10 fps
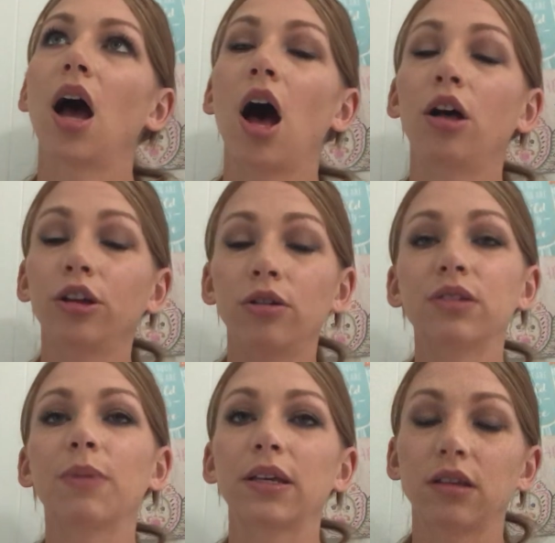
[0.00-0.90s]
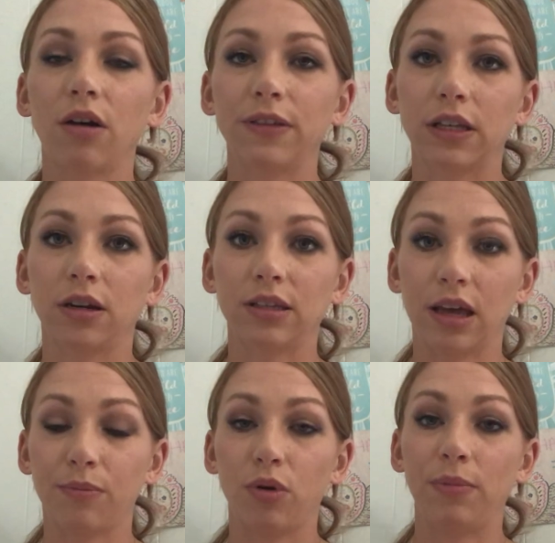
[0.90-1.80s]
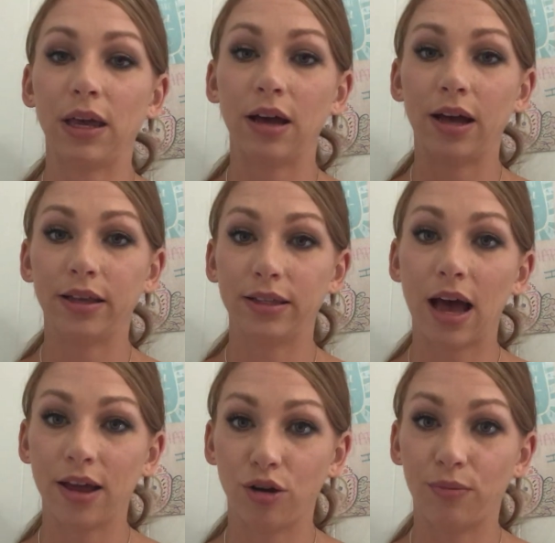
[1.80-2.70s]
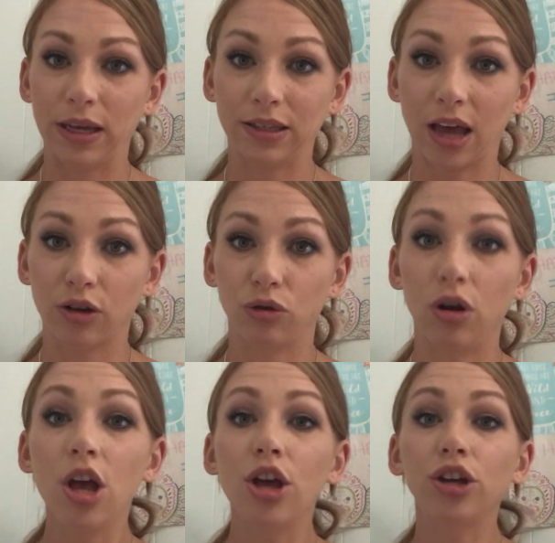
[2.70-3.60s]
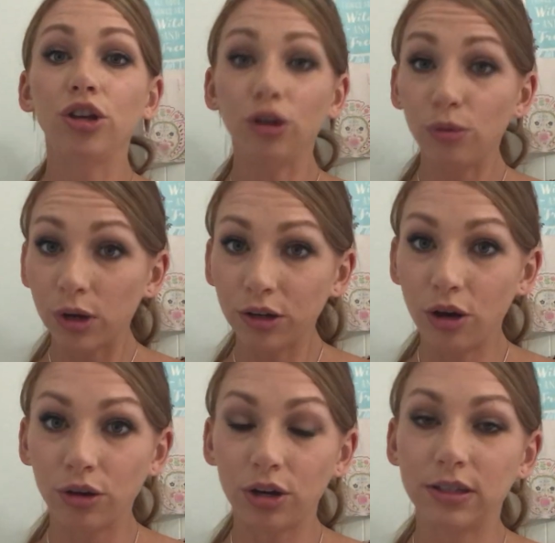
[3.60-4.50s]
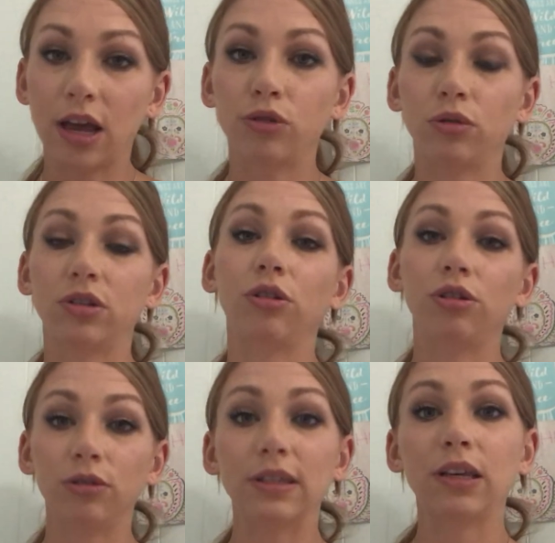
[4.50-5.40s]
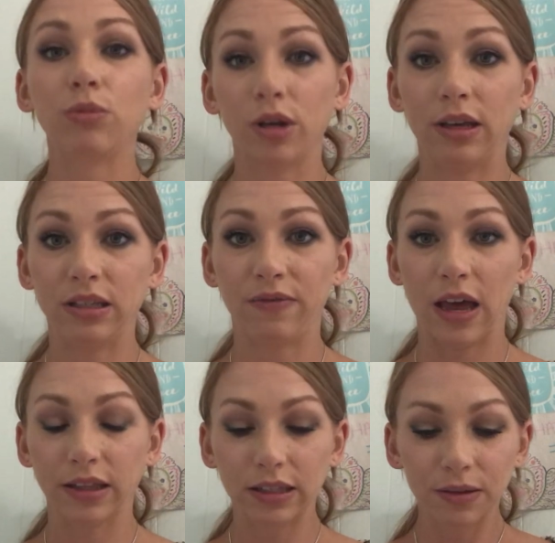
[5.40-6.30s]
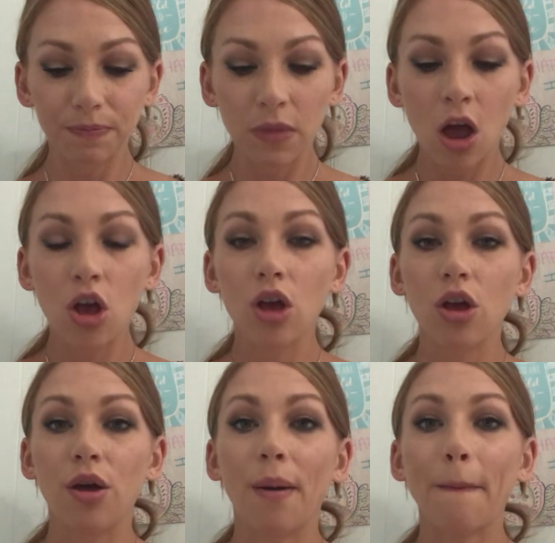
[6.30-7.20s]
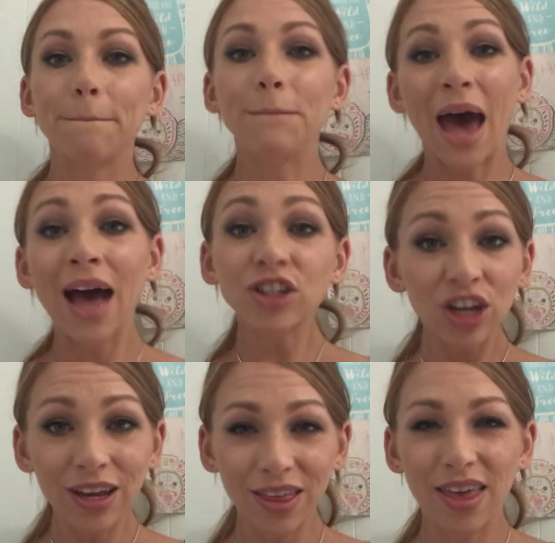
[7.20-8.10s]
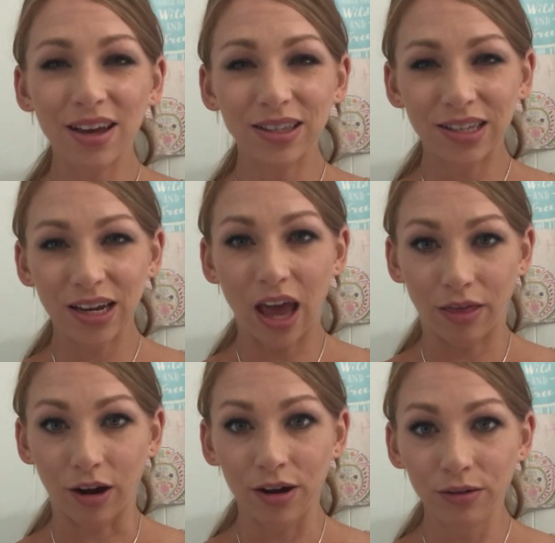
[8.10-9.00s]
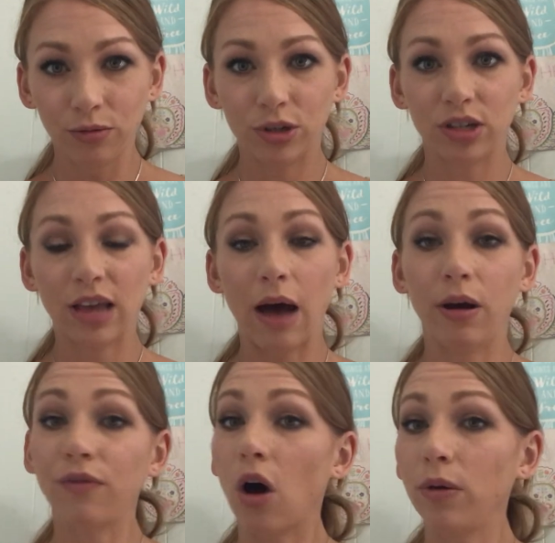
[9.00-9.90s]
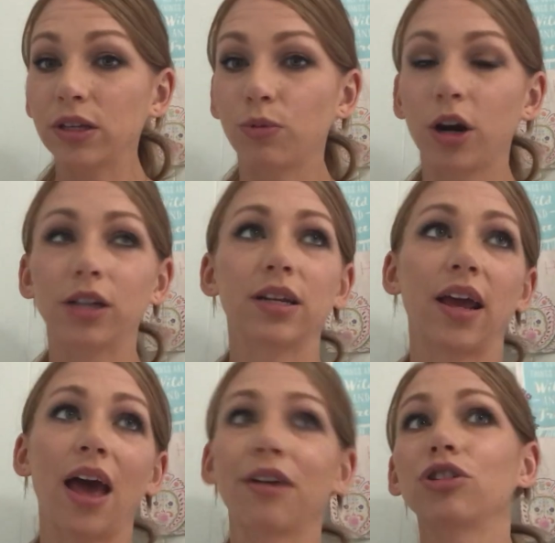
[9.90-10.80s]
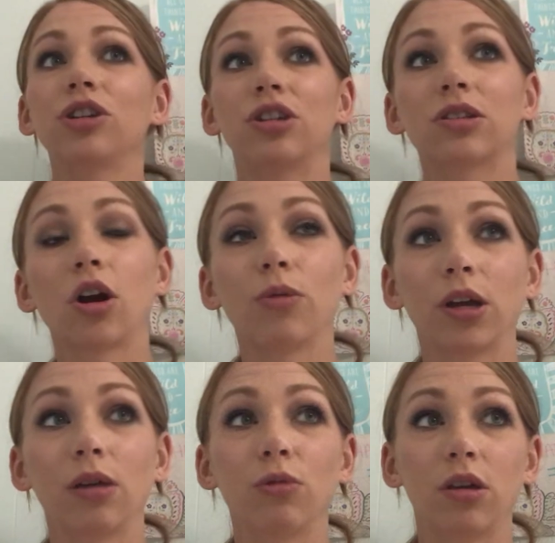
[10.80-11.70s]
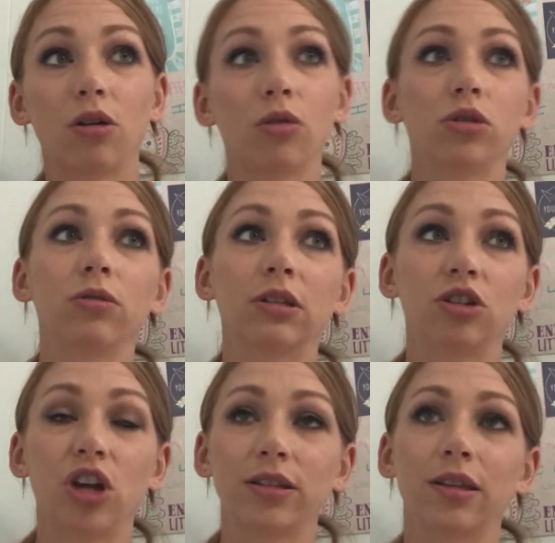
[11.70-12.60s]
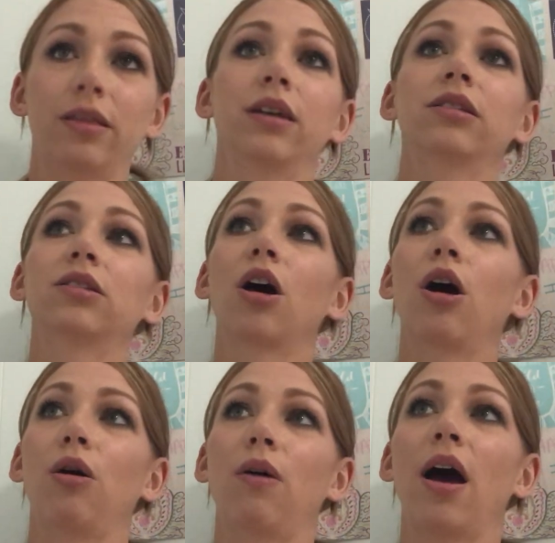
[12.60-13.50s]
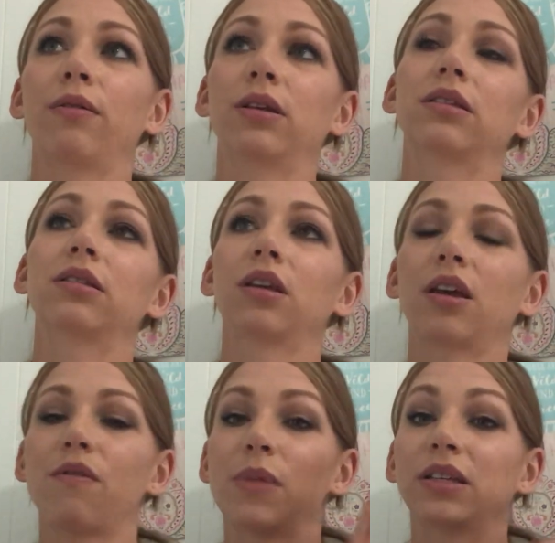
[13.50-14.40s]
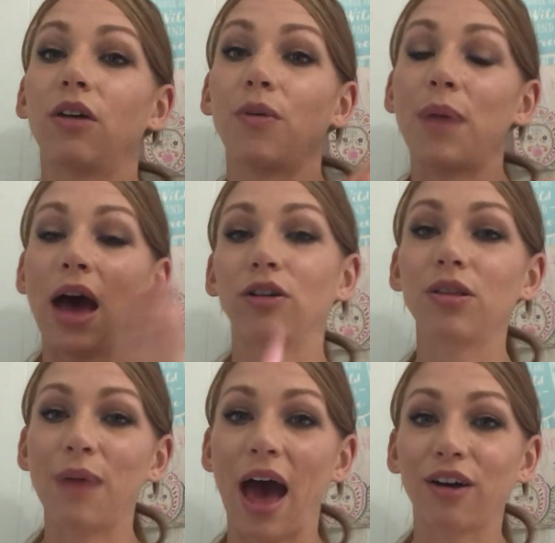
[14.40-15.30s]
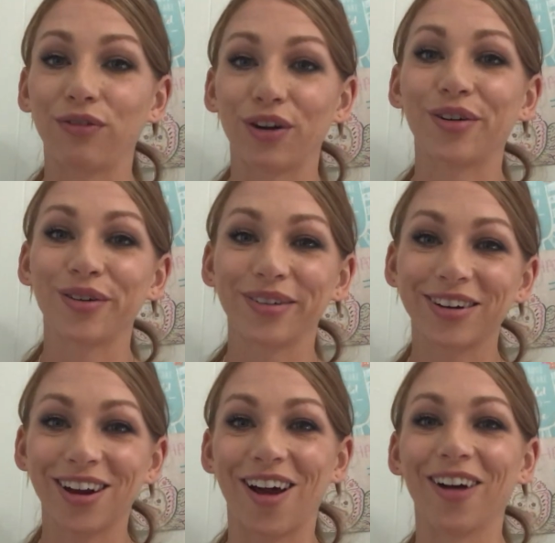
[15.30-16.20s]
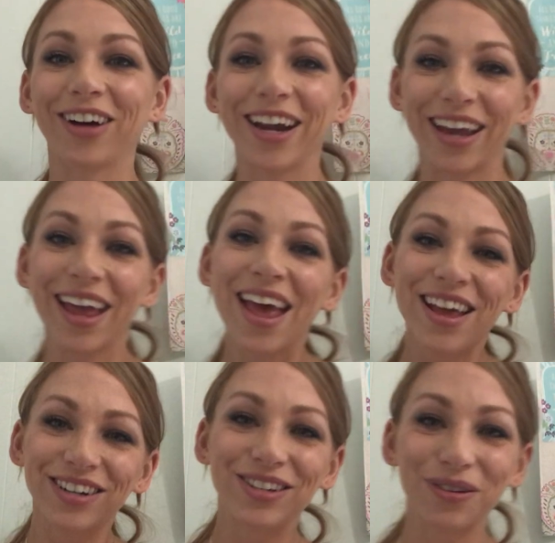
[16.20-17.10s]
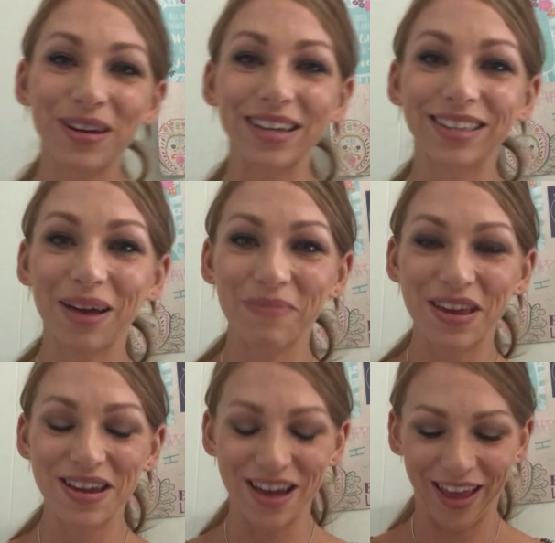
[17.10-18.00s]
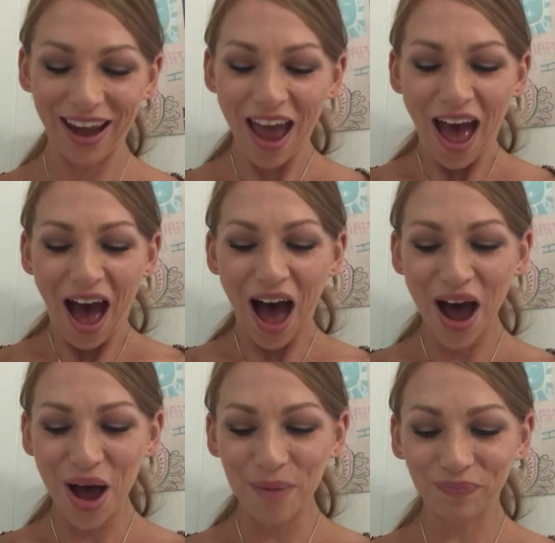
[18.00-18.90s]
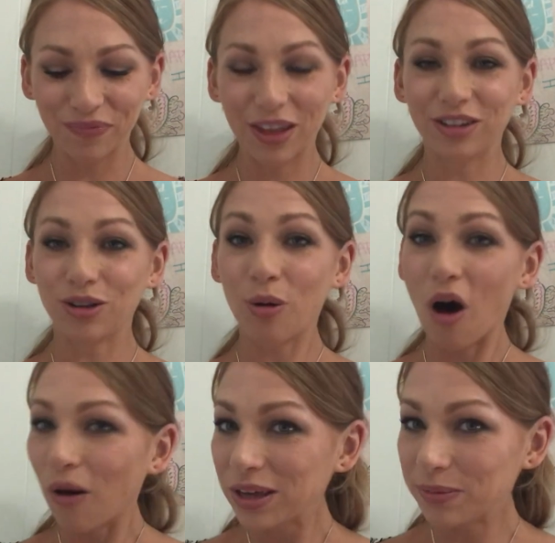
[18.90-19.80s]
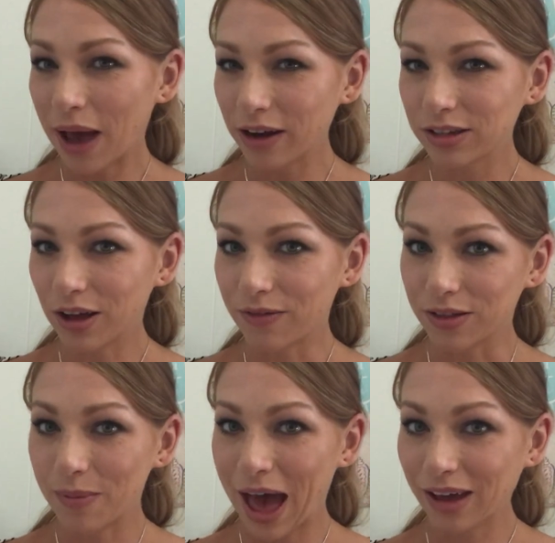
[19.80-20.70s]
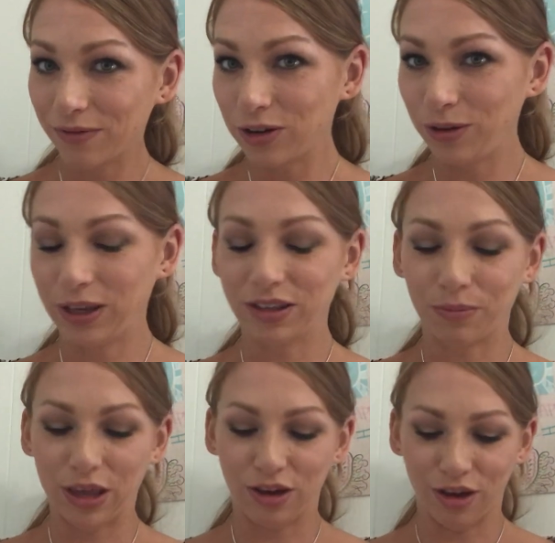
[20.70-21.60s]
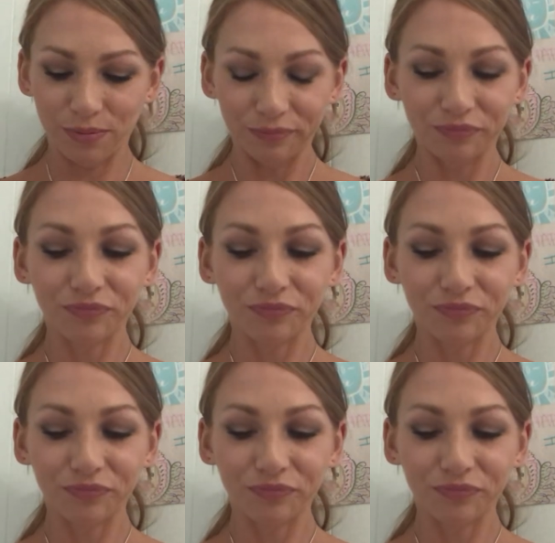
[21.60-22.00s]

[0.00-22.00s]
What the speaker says: I'll use myself as an example because I know my schedule. You will know your schedule, so you'll see where this fits. Batching things together, which is how I've always worked, and I actually just started working with a coach who suggested this, so I was giving myself a pat on the back for already doing something good. So always pat yourself on the back if you're doing something good.